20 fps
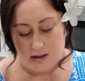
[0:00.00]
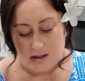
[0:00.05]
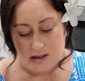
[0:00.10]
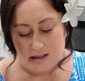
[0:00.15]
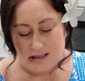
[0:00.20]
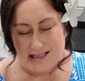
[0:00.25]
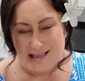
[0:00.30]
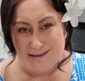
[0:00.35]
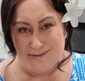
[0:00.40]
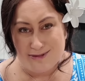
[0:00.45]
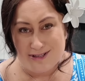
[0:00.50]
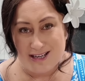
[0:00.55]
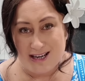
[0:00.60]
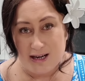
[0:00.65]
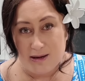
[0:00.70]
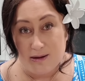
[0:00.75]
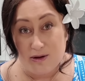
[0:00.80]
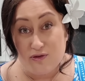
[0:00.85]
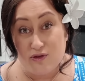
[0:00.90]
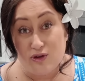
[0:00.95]

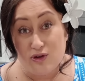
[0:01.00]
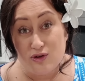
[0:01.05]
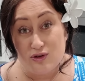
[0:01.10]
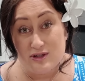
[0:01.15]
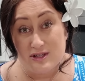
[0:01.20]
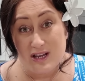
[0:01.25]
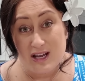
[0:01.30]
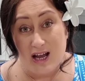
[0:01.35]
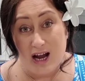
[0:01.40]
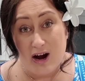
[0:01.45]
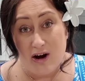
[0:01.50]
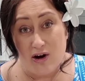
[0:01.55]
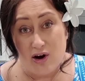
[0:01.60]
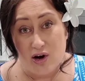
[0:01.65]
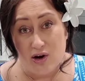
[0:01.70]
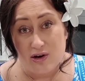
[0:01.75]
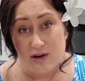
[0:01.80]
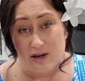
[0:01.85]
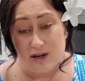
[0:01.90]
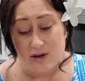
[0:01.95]
Sometimes if you're using Kara
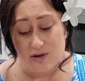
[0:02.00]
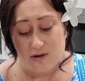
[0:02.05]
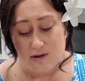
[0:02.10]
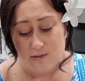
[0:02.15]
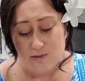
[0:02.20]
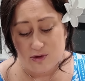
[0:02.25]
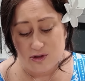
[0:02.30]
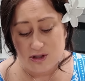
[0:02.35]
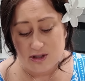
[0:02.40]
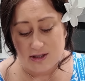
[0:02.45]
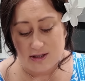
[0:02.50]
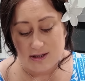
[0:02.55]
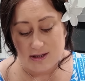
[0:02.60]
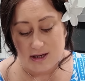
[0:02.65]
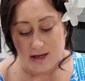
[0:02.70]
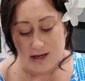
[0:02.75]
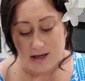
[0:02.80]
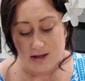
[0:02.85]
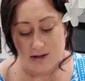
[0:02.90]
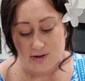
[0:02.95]
coconut cream, which is
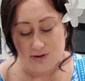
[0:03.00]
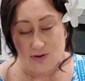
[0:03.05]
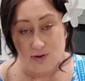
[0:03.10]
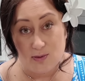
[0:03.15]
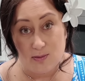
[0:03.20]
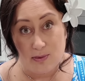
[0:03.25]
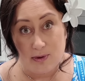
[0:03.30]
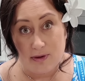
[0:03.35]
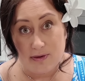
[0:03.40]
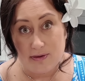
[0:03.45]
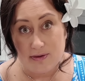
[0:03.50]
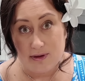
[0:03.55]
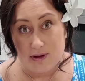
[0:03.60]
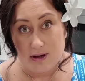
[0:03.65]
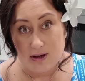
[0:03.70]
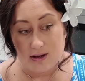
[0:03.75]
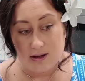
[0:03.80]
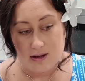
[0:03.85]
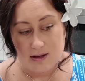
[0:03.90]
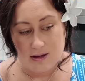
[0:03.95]
like super
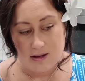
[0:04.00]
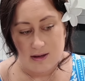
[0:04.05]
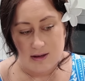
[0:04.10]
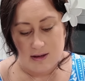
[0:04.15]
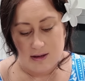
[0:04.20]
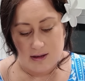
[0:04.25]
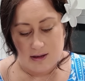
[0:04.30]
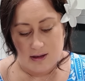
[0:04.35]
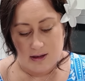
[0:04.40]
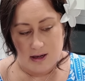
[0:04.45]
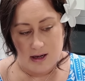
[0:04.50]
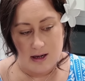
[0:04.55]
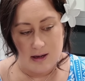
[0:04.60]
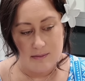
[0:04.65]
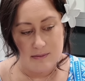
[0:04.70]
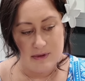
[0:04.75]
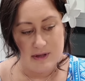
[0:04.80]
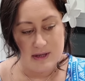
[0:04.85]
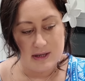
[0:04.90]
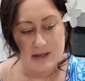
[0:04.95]
thick,
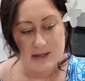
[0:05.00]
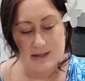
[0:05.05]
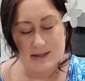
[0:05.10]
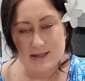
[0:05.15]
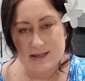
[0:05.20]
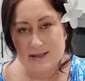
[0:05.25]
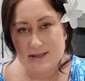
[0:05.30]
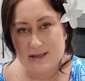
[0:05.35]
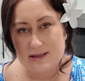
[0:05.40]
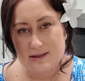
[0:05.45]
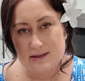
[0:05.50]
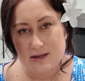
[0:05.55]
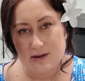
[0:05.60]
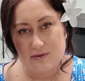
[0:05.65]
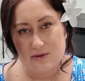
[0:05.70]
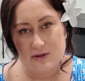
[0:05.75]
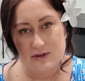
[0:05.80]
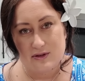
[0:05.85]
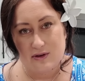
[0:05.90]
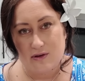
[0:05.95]
the consistency of
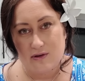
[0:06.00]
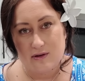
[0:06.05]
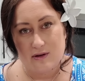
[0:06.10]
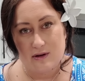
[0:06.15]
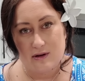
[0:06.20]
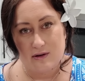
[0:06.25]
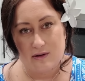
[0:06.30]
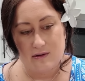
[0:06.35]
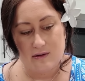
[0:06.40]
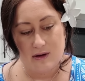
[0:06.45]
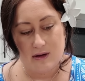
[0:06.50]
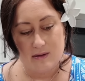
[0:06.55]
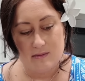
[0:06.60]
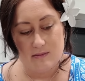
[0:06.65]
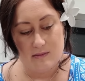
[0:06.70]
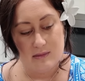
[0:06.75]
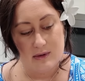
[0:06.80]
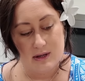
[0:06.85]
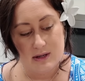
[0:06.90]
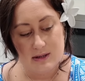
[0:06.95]
this coconut
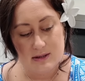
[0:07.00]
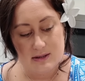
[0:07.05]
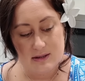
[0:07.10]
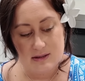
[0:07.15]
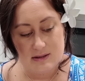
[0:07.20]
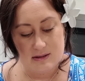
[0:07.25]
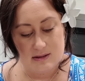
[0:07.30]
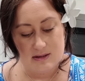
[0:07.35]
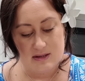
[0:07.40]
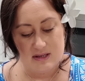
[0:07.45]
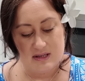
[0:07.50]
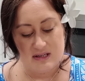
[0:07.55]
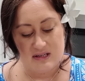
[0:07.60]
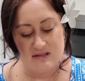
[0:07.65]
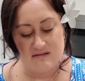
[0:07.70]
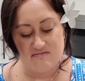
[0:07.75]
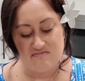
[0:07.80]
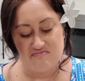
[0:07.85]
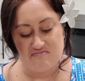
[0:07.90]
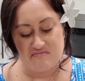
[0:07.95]
cream isn't
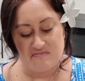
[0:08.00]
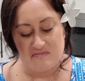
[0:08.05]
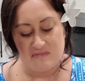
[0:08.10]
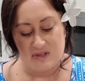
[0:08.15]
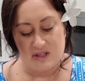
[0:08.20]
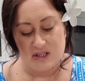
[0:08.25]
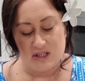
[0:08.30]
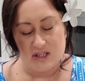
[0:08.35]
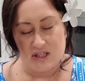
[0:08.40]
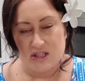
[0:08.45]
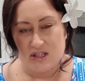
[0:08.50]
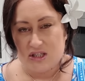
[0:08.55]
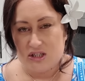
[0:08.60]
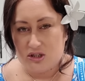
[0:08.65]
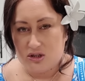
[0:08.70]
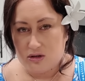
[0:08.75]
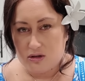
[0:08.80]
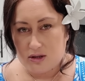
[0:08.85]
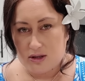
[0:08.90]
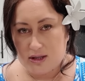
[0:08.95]

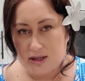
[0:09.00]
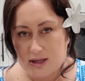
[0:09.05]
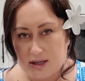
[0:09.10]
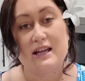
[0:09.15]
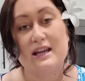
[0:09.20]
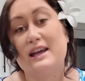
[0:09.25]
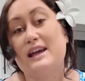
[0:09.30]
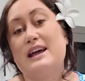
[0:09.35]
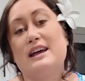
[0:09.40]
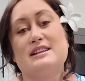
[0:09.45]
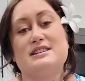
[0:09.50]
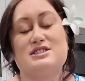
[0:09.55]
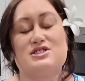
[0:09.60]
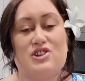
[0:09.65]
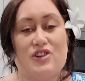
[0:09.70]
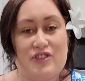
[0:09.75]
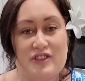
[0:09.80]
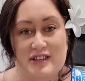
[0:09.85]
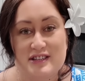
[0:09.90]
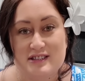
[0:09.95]
too thick. It's
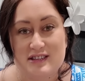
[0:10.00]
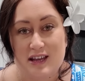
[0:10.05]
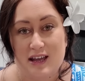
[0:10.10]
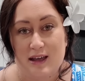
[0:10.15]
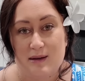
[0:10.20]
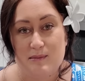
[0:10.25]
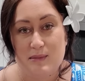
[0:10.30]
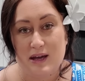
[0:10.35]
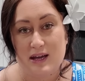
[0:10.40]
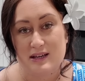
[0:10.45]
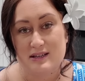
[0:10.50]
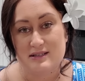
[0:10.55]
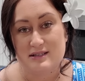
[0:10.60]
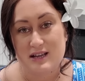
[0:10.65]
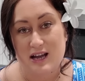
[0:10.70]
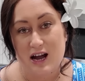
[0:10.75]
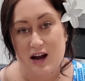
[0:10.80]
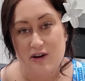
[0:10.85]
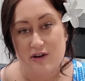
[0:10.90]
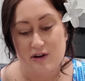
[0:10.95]
not the same as
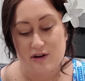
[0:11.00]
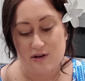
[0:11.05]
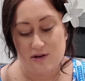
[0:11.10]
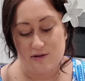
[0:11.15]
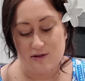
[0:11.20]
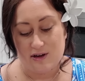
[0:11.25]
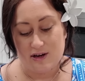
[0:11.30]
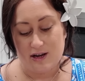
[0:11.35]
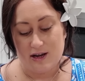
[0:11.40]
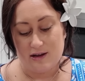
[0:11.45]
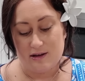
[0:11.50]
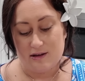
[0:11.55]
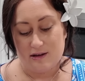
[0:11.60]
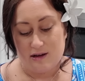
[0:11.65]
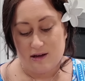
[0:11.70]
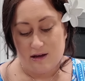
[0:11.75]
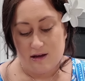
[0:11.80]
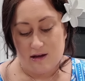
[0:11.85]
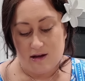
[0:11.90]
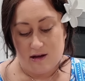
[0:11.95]
Kara coconut
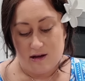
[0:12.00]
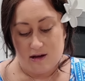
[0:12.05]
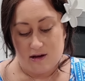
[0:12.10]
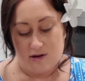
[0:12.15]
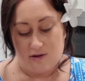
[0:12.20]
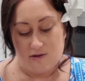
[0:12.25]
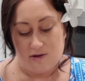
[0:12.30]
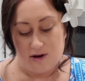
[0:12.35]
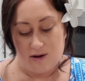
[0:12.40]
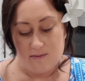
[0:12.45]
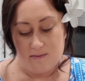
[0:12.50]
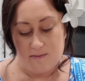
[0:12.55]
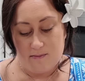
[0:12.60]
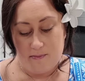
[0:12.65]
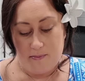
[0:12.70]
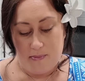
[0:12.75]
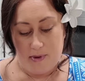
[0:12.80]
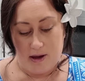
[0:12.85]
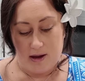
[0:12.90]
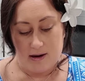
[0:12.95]
cream,
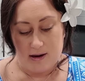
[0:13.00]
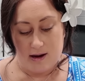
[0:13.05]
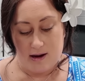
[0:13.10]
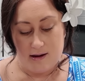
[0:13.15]
but